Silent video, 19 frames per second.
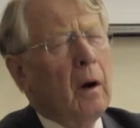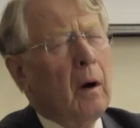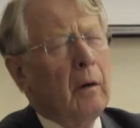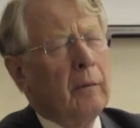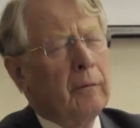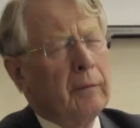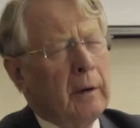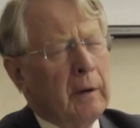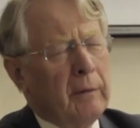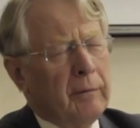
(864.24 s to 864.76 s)

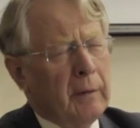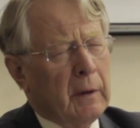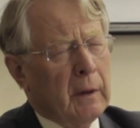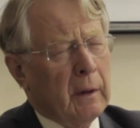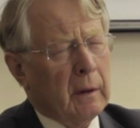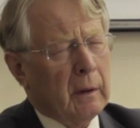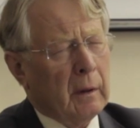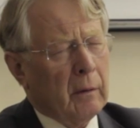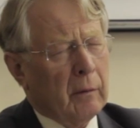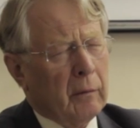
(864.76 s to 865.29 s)
of
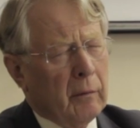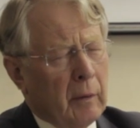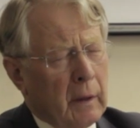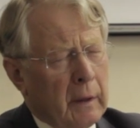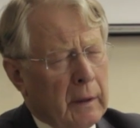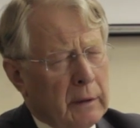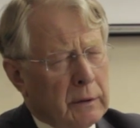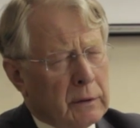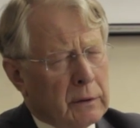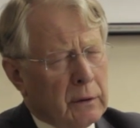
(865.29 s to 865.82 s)
giving
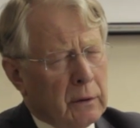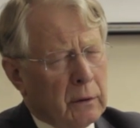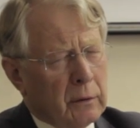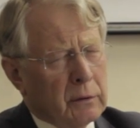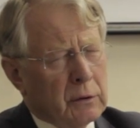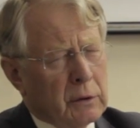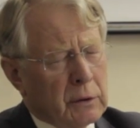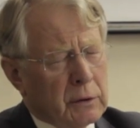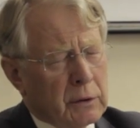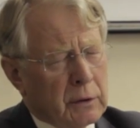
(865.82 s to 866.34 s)
rights
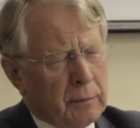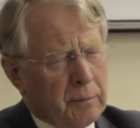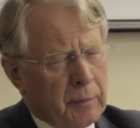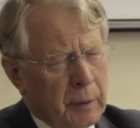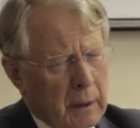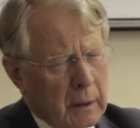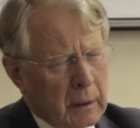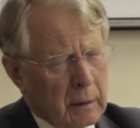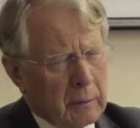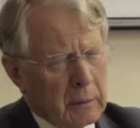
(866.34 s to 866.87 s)
not just to
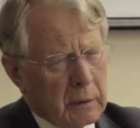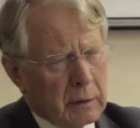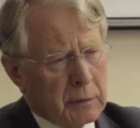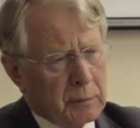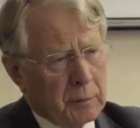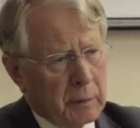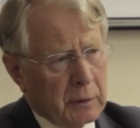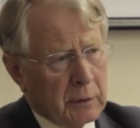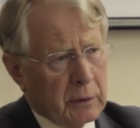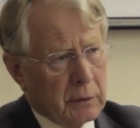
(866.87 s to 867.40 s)
parliaments
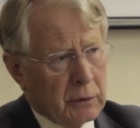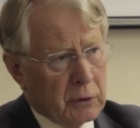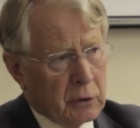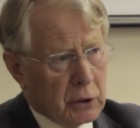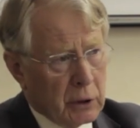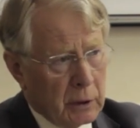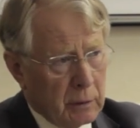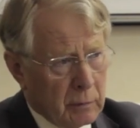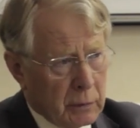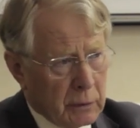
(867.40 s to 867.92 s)
but to
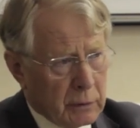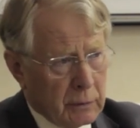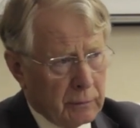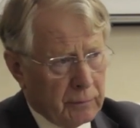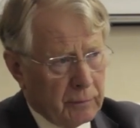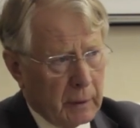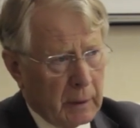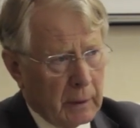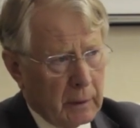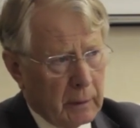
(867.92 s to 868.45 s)
chambers
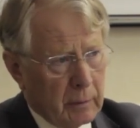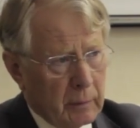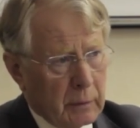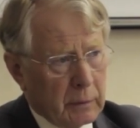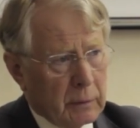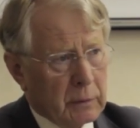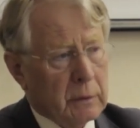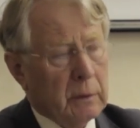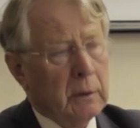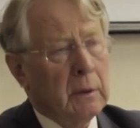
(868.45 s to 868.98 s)
of
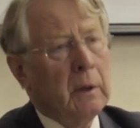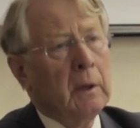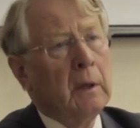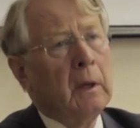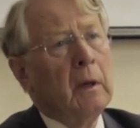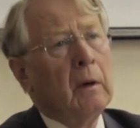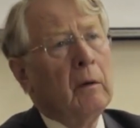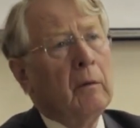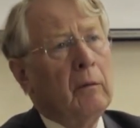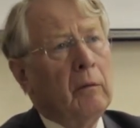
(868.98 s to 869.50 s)
parliaments
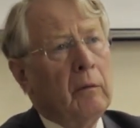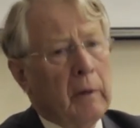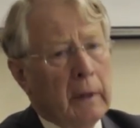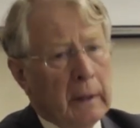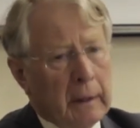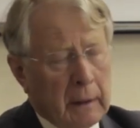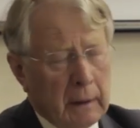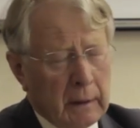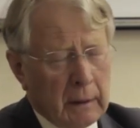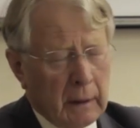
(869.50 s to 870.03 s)

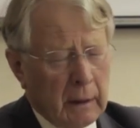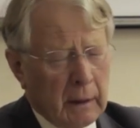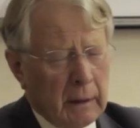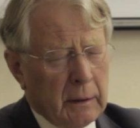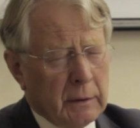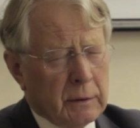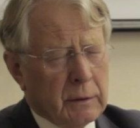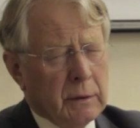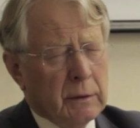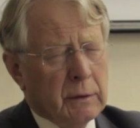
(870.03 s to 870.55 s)

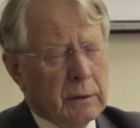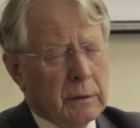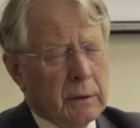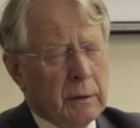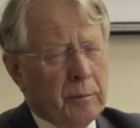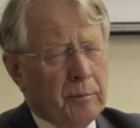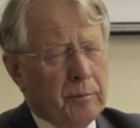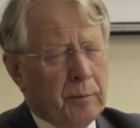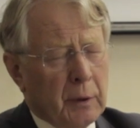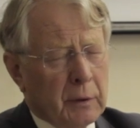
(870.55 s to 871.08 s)
recognizes
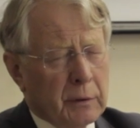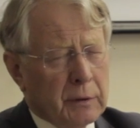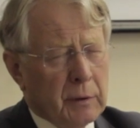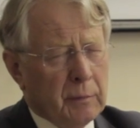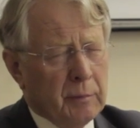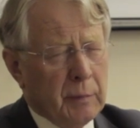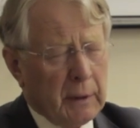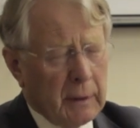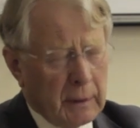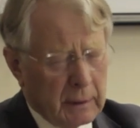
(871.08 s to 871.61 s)
the
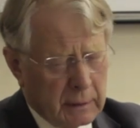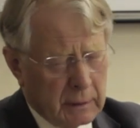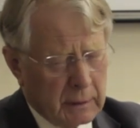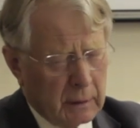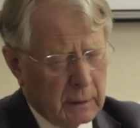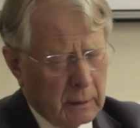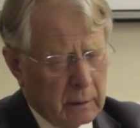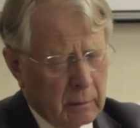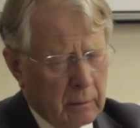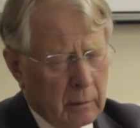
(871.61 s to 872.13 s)

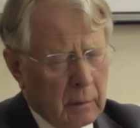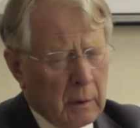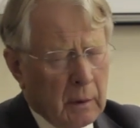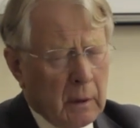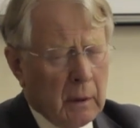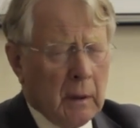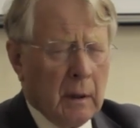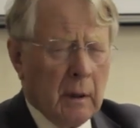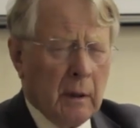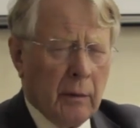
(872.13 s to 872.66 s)
possibility
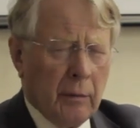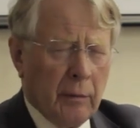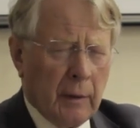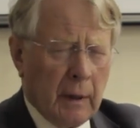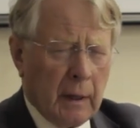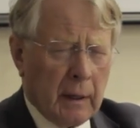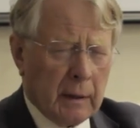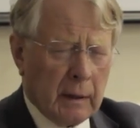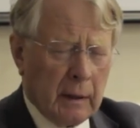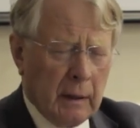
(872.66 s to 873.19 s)

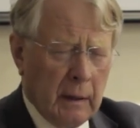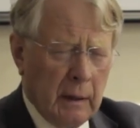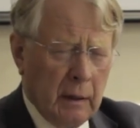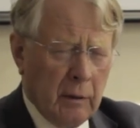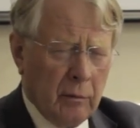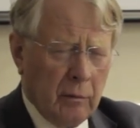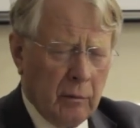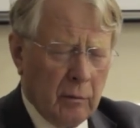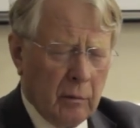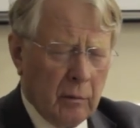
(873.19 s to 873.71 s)
that
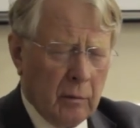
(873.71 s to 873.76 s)
a